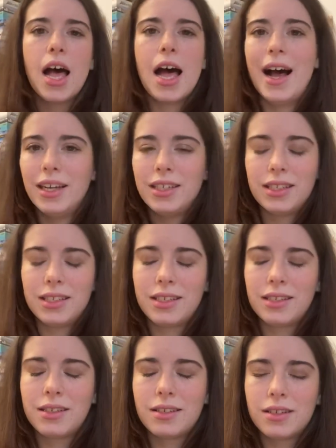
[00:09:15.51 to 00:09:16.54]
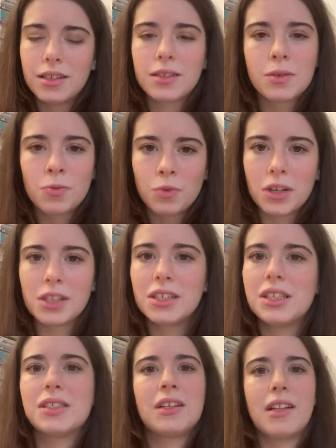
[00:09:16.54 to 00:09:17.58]
And this
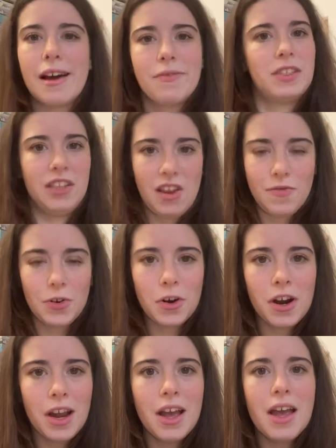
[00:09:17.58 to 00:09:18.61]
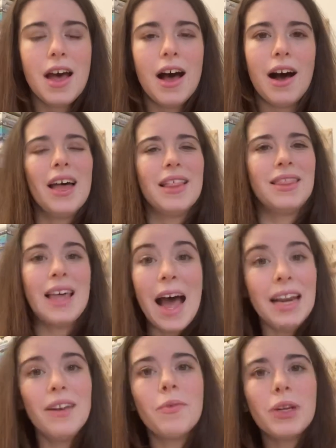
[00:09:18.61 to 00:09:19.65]
really is a lifesaver.
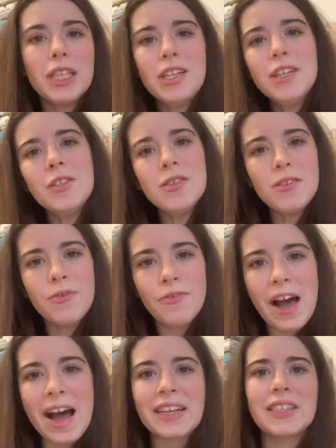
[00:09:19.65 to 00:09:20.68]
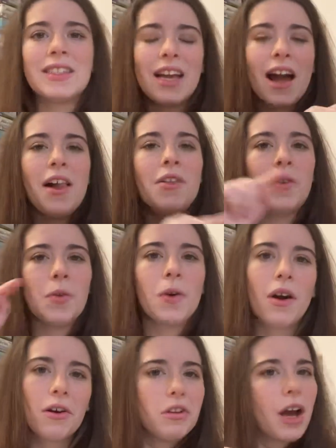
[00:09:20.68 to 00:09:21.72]
Then related to the fact that you
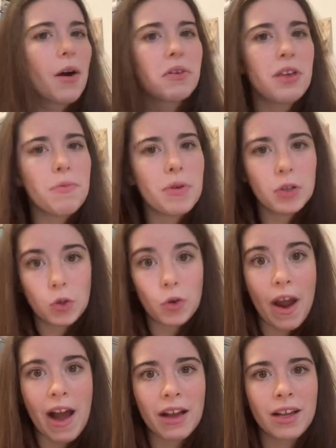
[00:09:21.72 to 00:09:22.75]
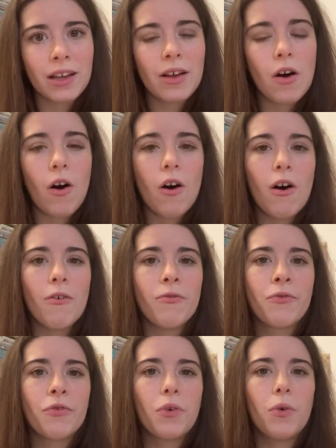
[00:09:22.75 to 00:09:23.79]
are now keeping track
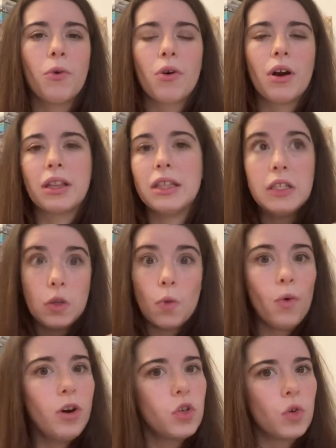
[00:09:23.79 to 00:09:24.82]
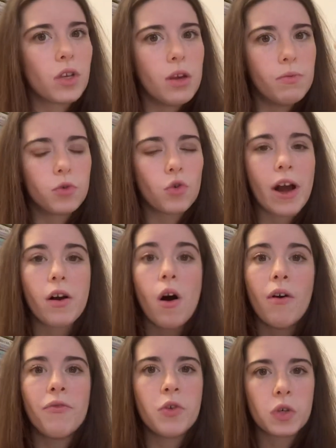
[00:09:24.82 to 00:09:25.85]
of, or at least you want to keep track
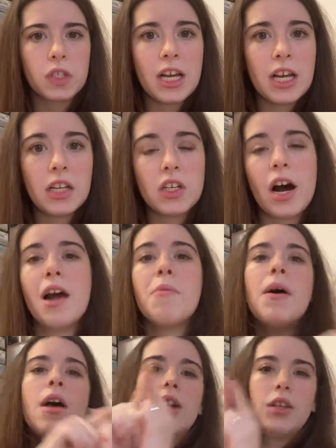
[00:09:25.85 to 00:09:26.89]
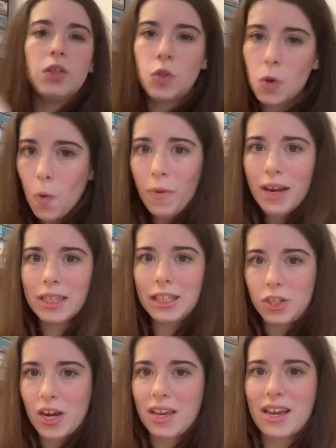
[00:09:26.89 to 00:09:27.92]
of your setting time, do weekly
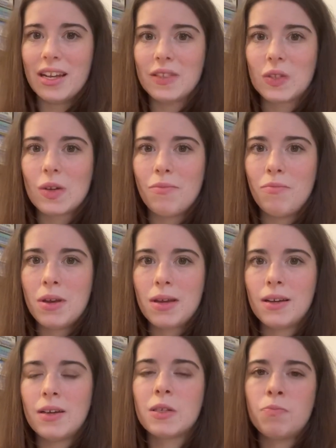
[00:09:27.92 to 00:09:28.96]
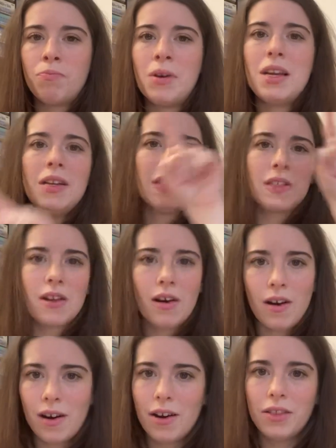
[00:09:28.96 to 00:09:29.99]
check-ins, because based
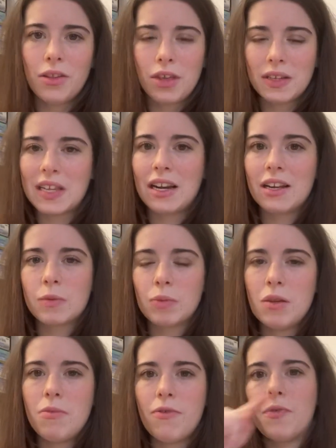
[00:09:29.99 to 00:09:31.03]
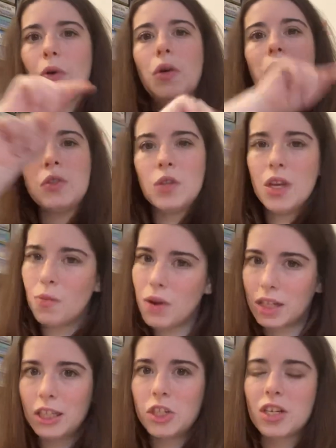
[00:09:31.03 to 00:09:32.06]
on the things that I explained before, doing
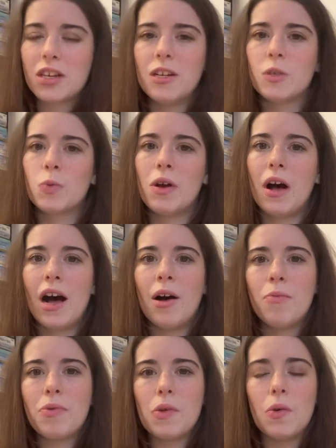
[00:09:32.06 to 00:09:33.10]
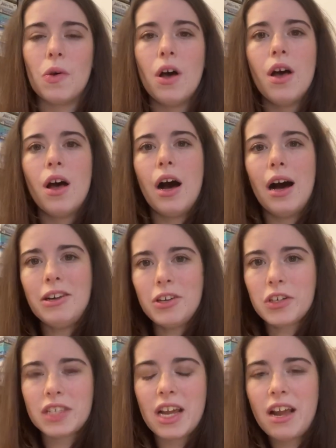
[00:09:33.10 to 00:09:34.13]
weekly check-ins will help you
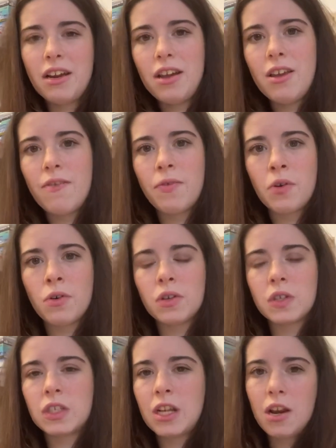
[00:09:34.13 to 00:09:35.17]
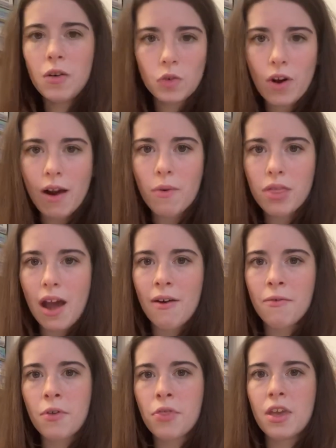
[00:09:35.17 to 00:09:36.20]
understand if you're staying on track with
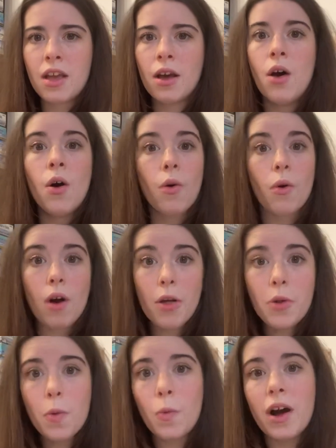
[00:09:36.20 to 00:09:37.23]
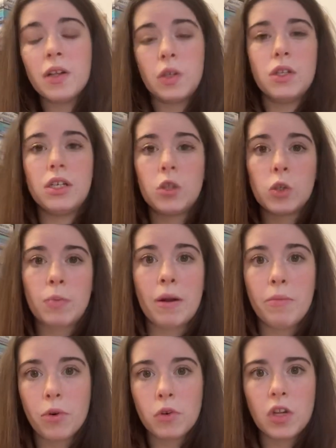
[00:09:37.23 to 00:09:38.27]
everything, or otherwise you need to
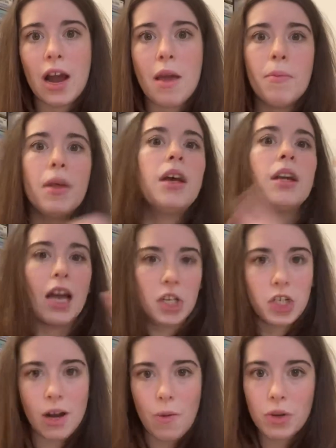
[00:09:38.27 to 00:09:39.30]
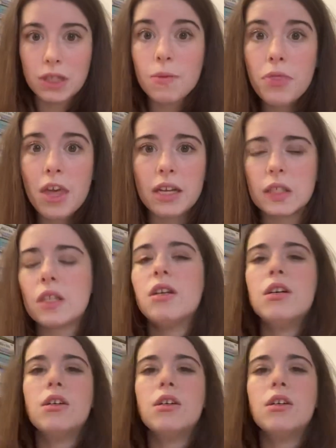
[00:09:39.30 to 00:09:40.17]
spend more time catching up with some things.